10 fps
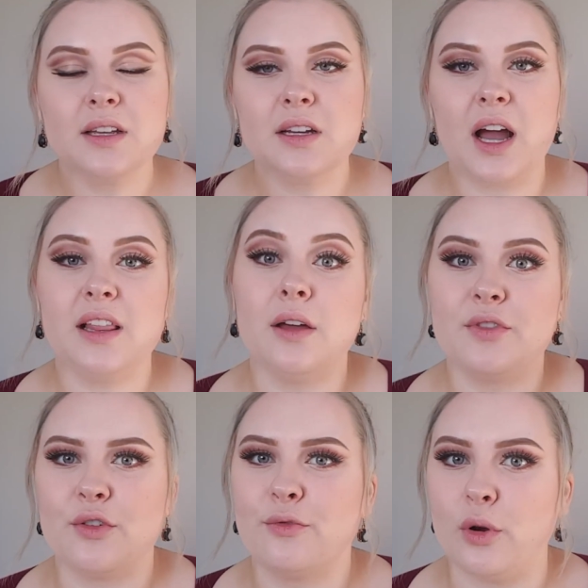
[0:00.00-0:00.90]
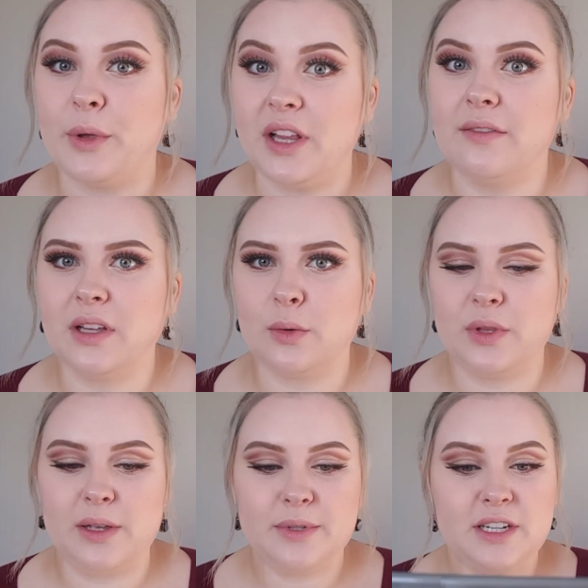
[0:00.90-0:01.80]
I love their formula of liquid
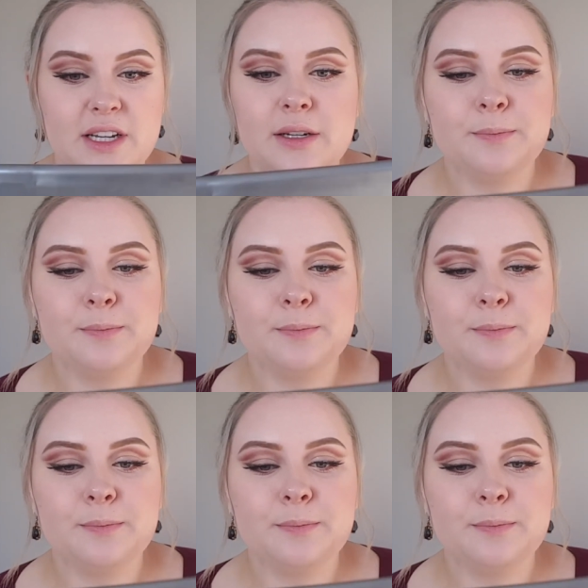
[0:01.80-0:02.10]
lipstick.